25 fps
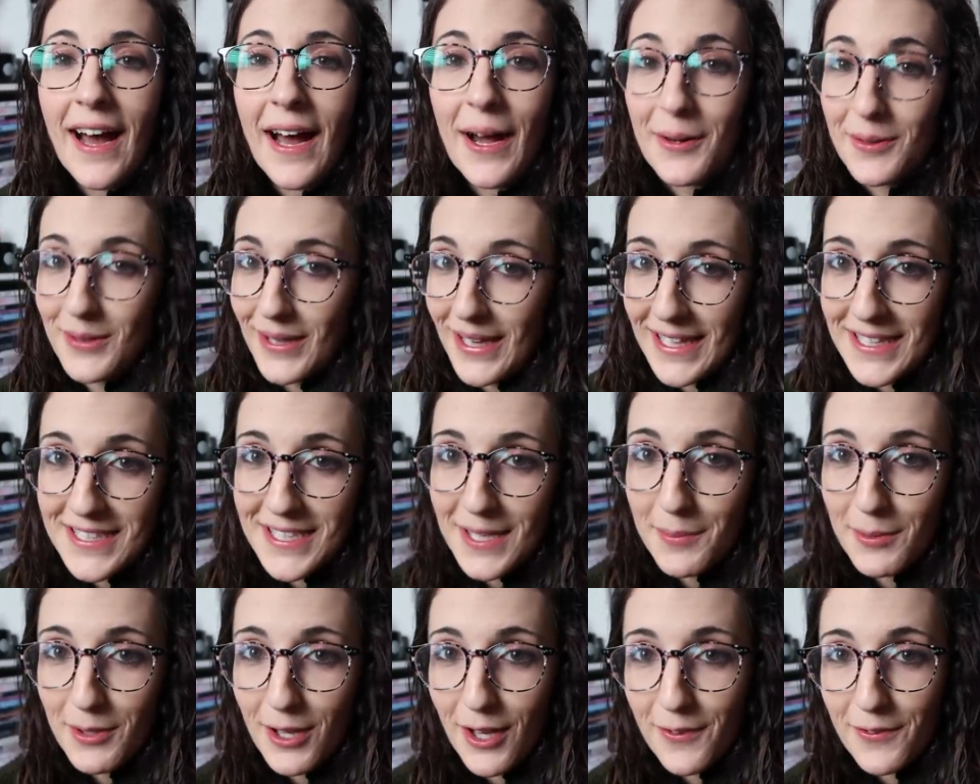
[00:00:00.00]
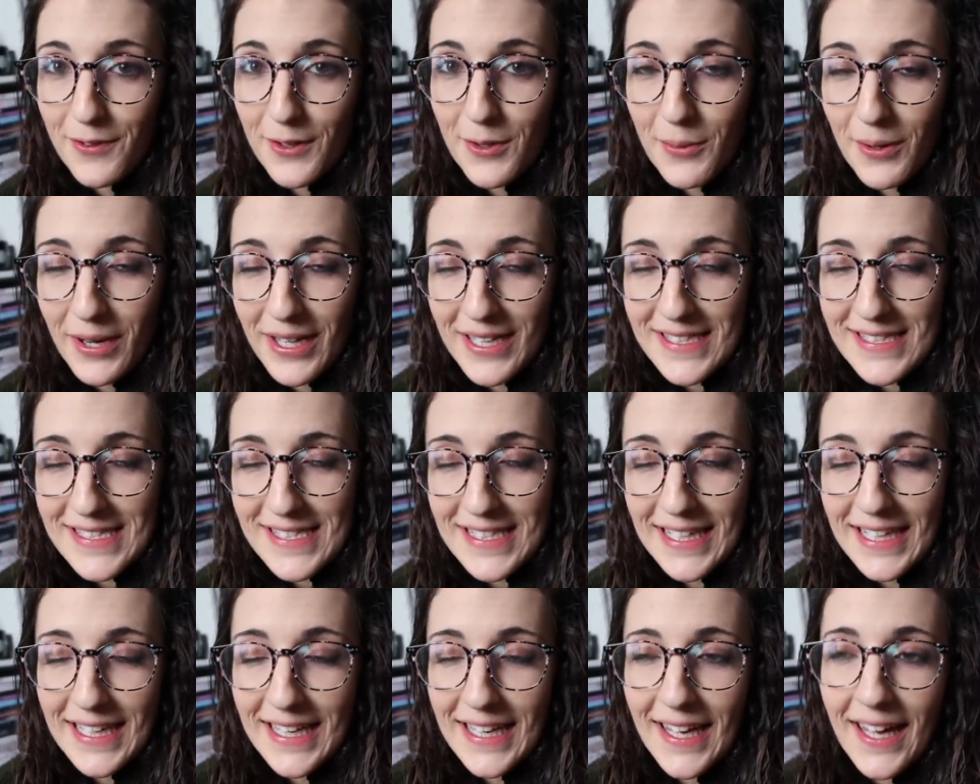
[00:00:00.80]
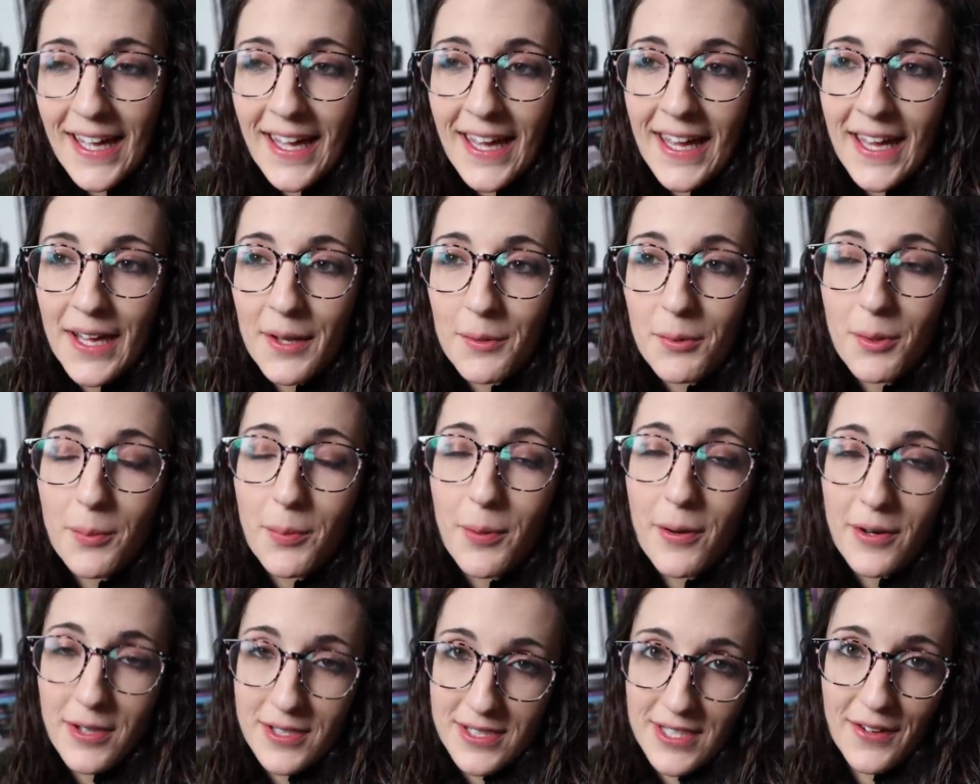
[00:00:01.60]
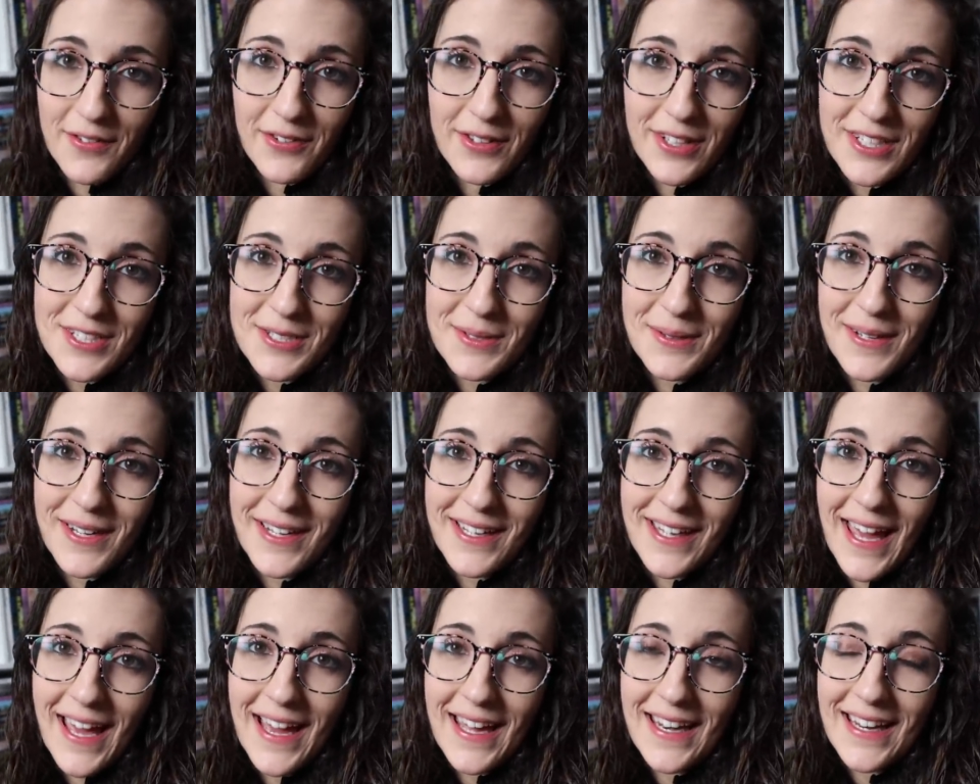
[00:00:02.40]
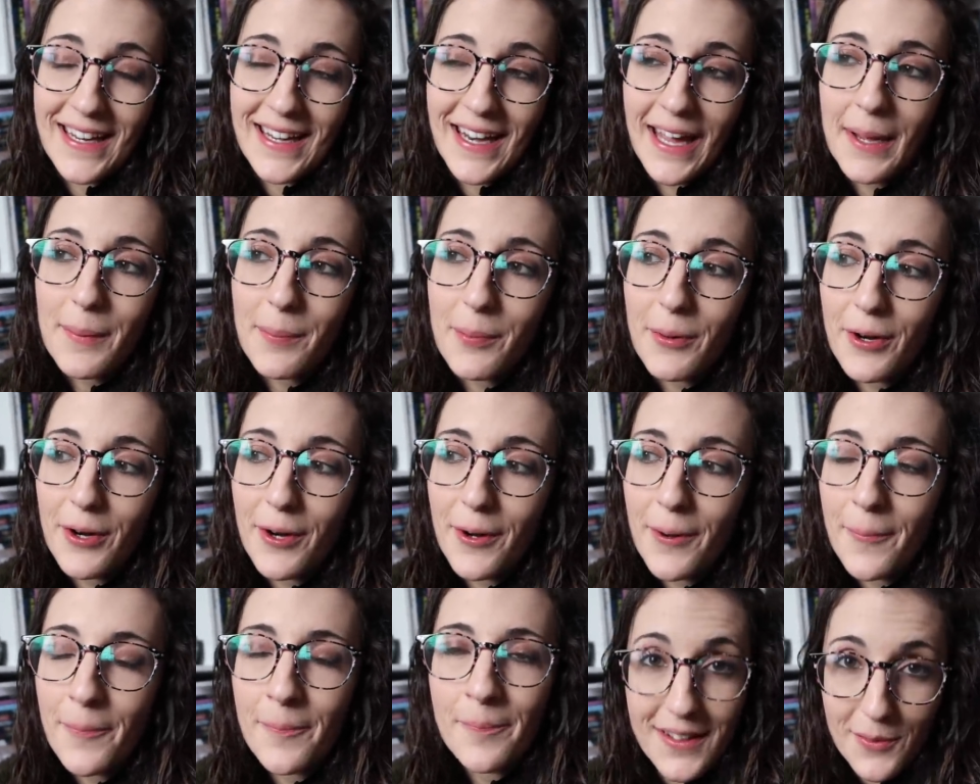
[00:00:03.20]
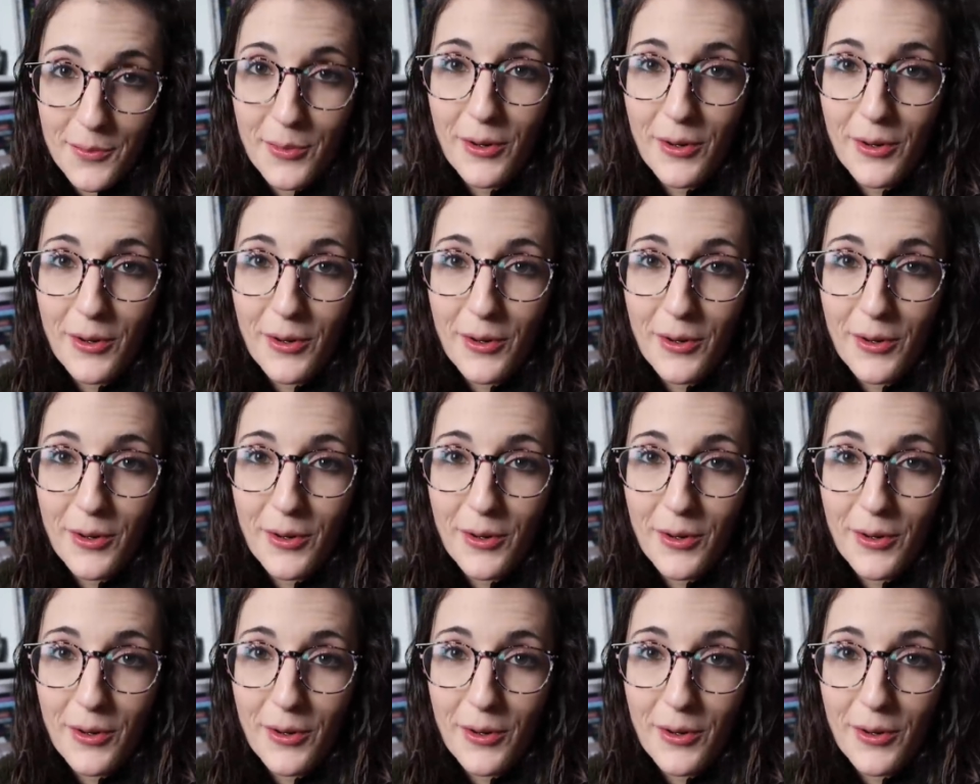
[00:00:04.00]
I'll link it down below if you want to see it, and we'll definitely do it again in April.